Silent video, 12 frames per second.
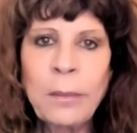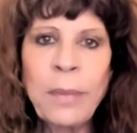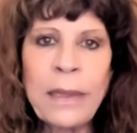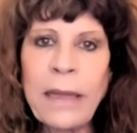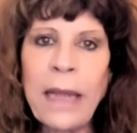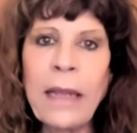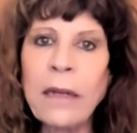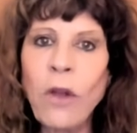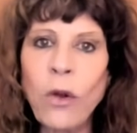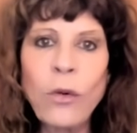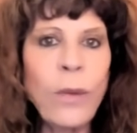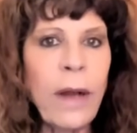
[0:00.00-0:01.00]
But they can
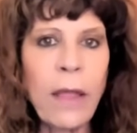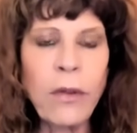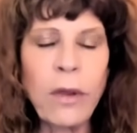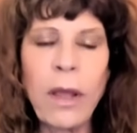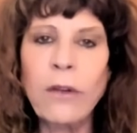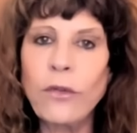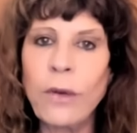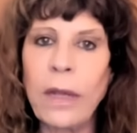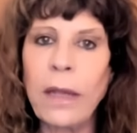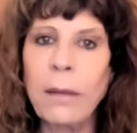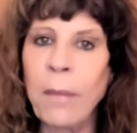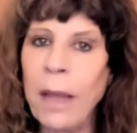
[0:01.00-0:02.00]
go to another
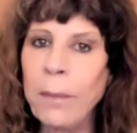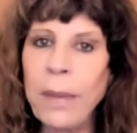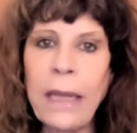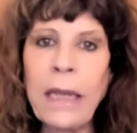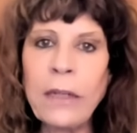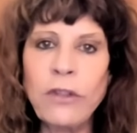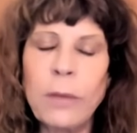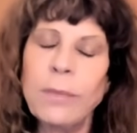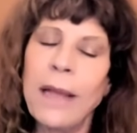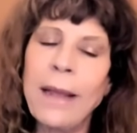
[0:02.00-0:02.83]
country, maybe Egypt.